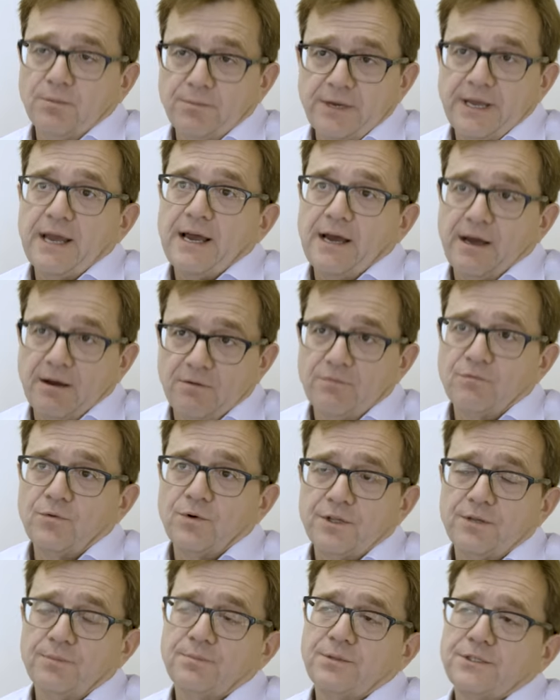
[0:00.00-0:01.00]
may have
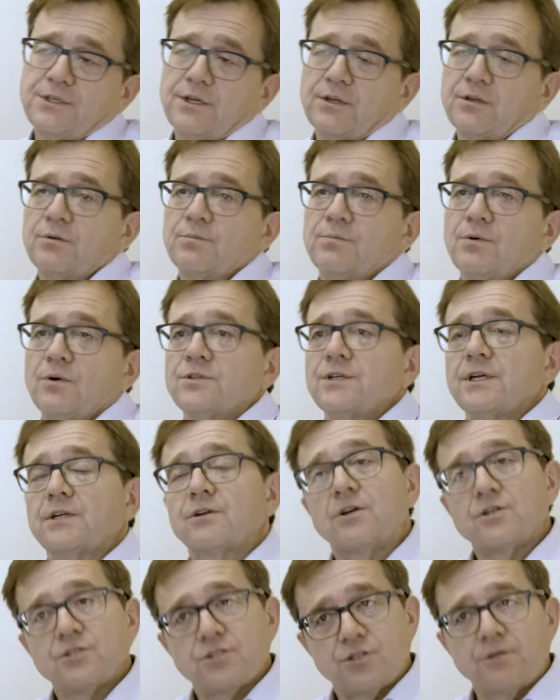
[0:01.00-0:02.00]
with a particular
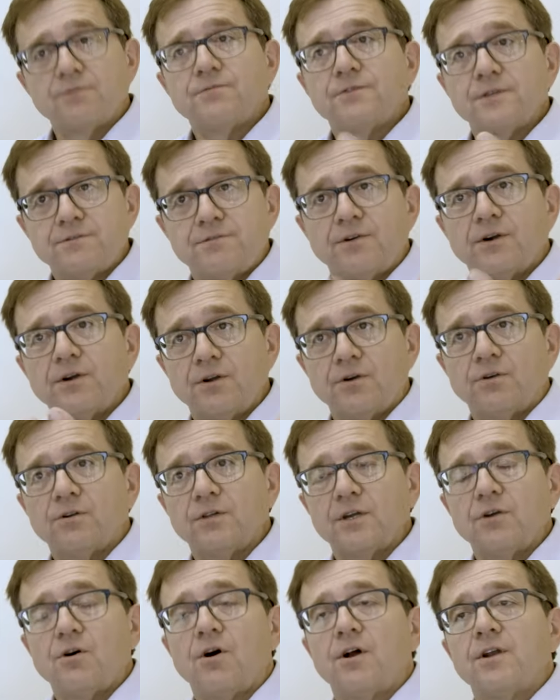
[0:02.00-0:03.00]
project are surfaced very
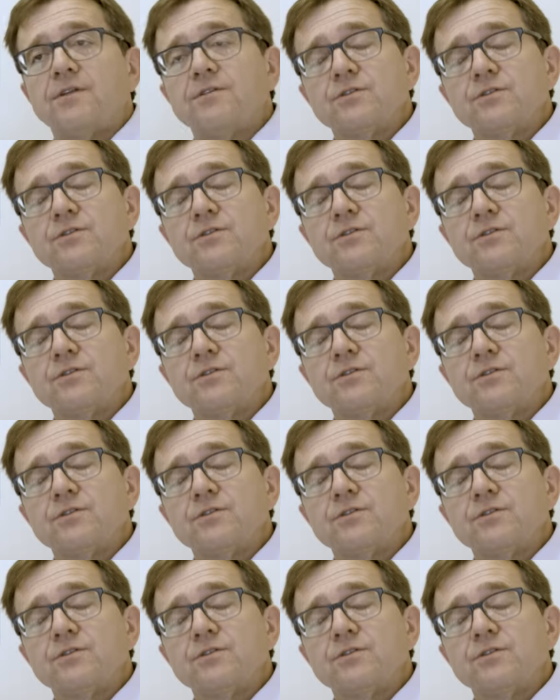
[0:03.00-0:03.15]
early on,